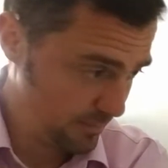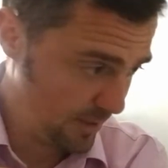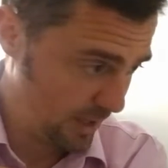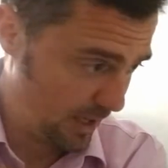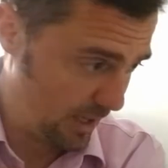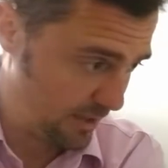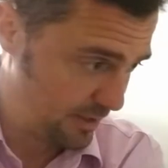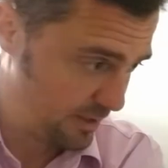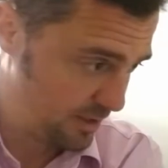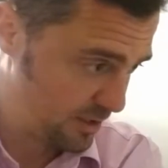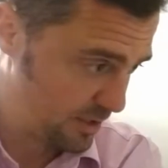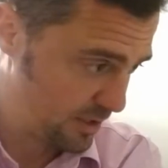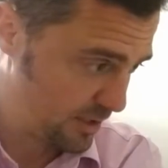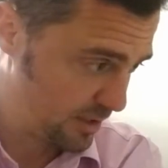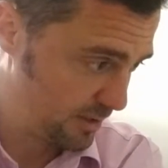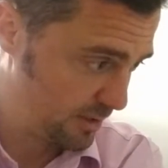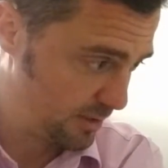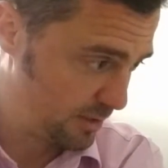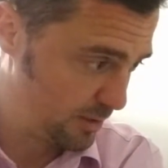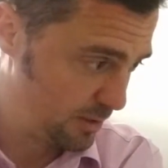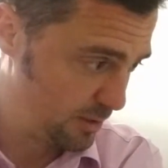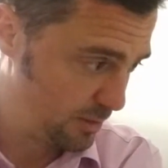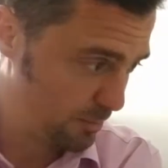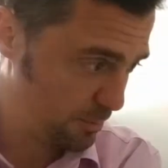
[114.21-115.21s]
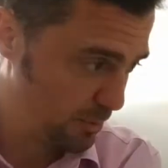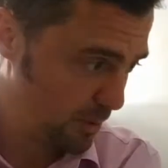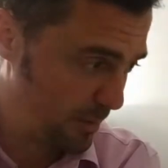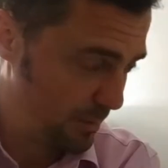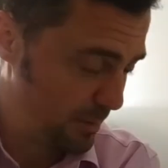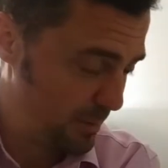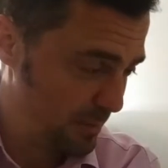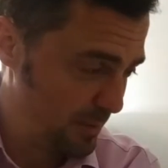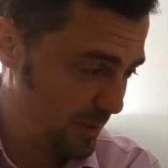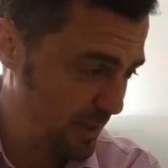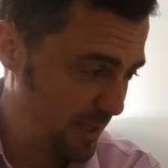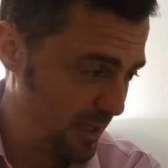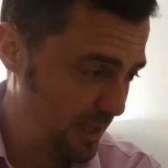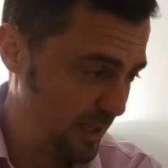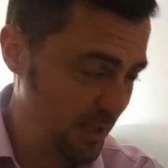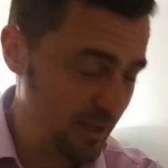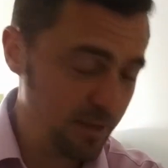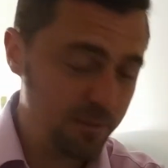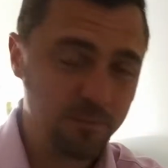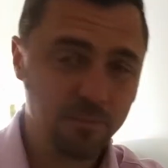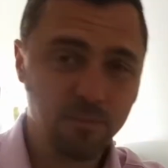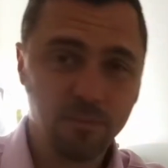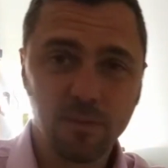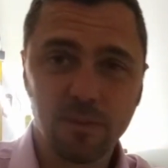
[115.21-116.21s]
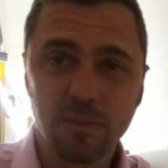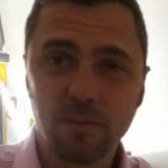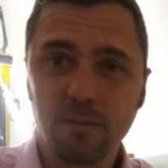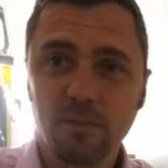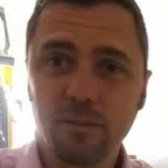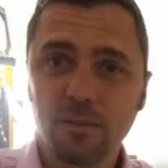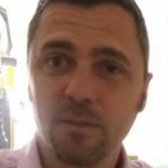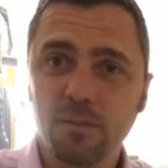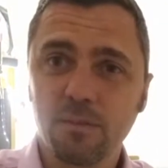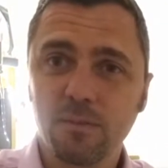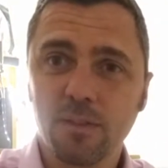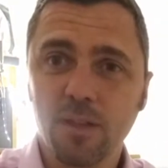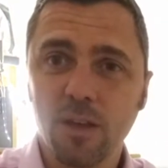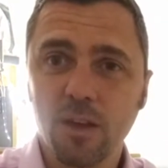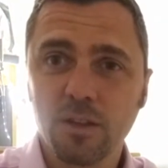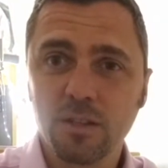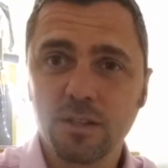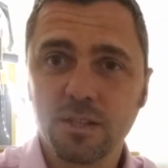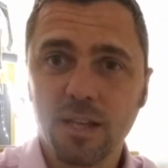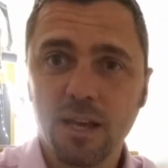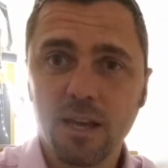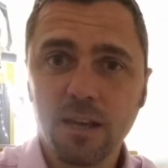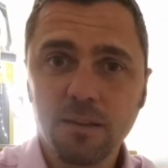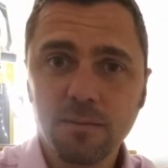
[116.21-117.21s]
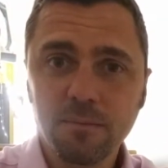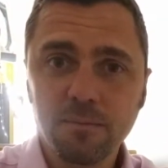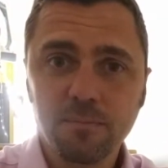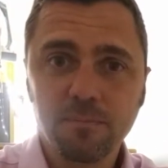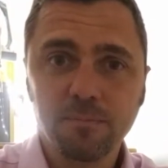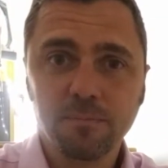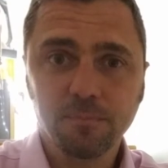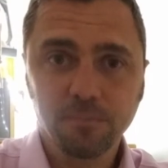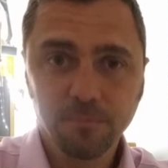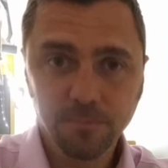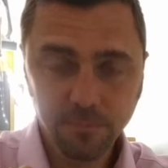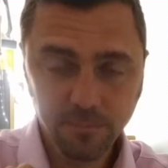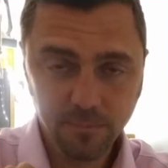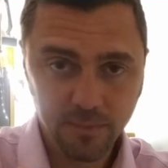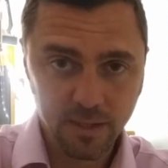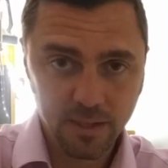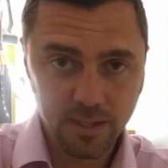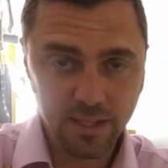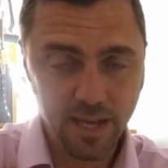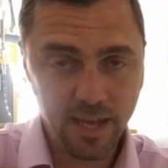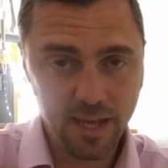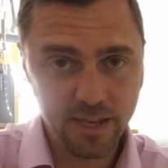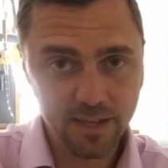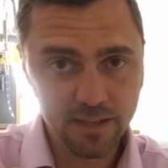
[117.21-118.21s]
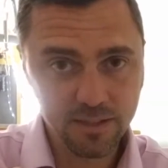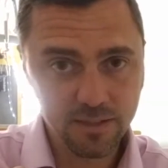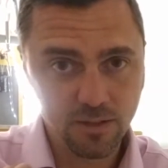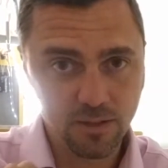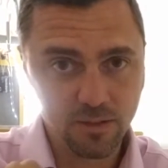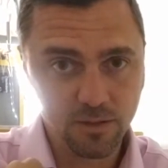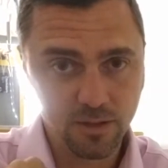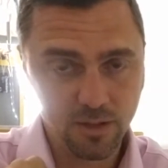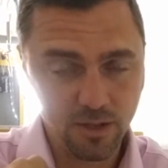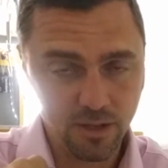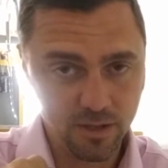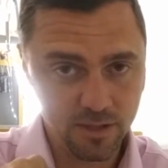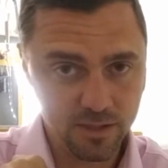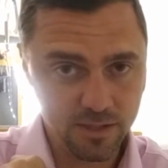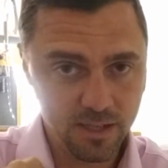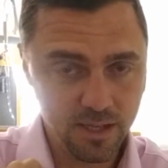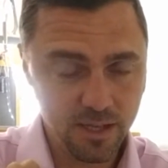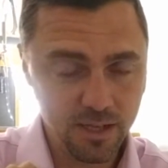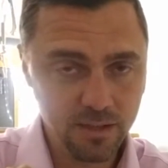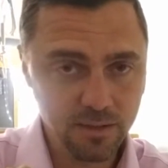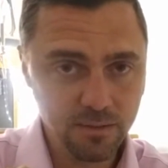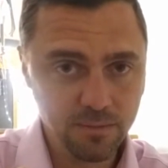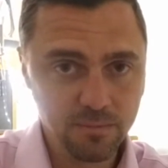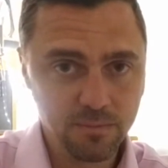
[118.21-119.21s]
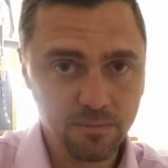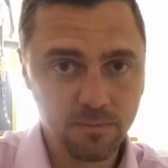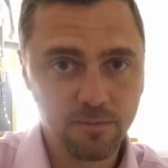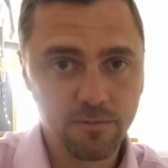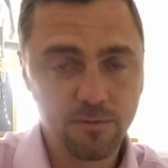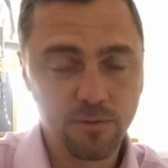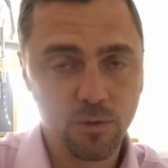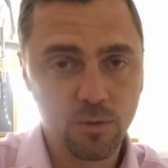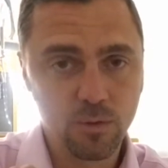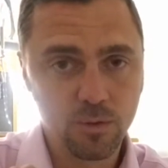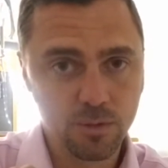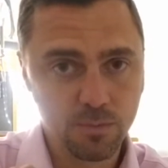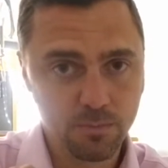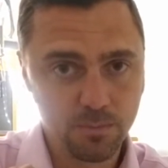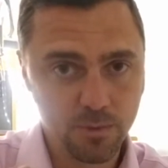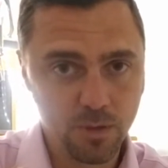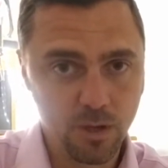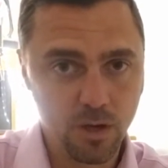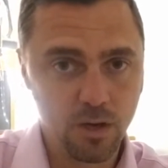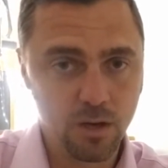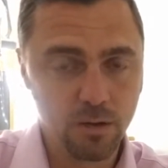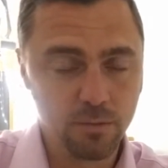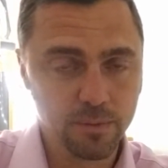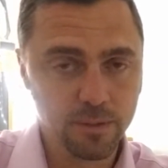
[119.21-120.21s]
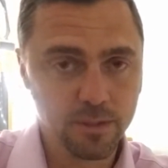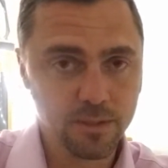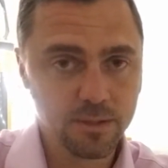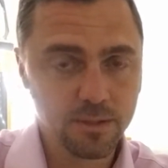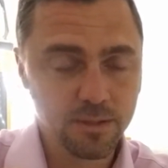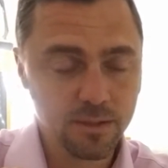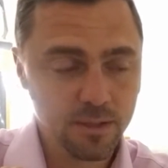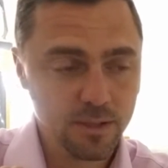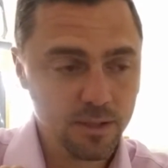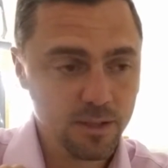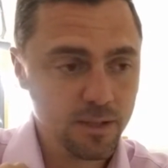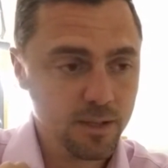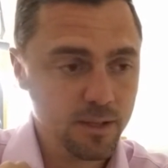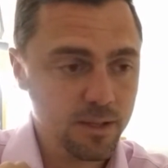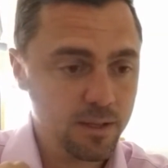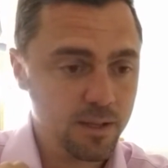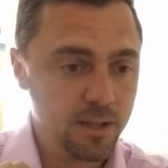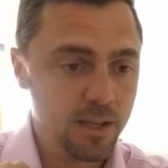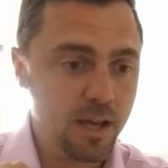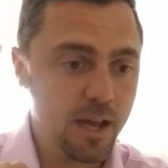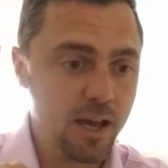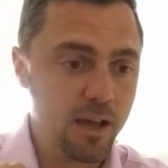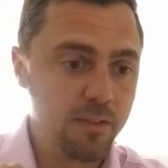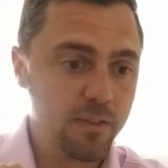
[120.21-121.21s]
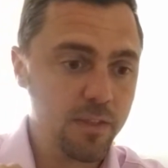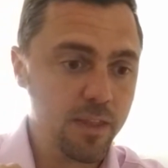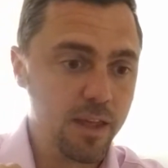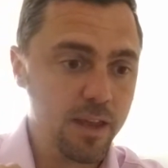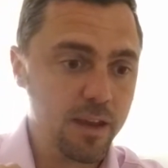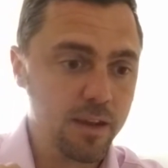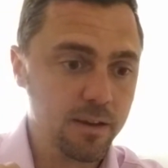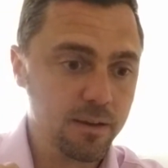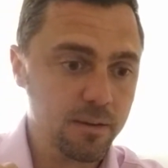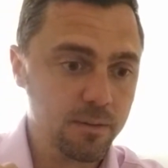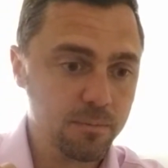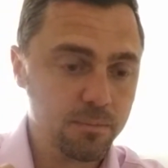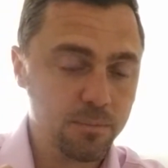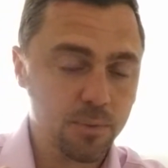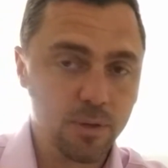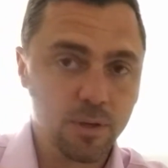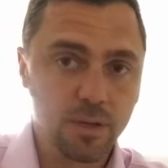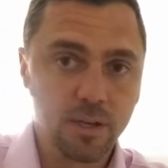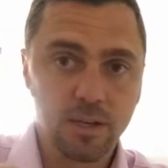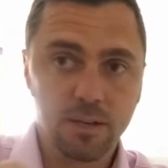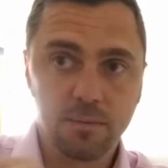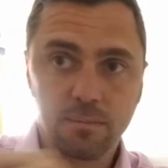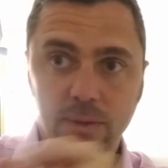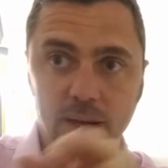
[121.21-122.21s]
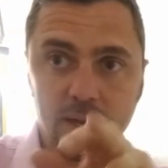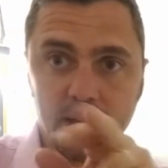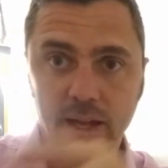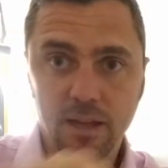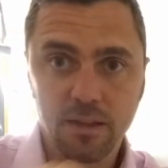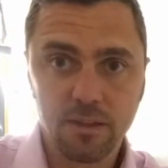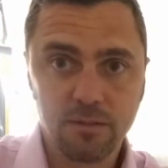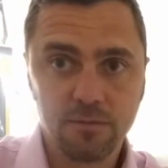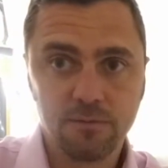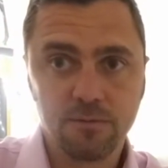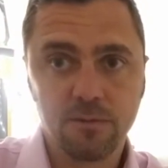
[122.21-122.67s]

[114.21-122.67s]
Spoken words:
until probably Thursday, keg it on Thursday, force carve it, and then put it in my other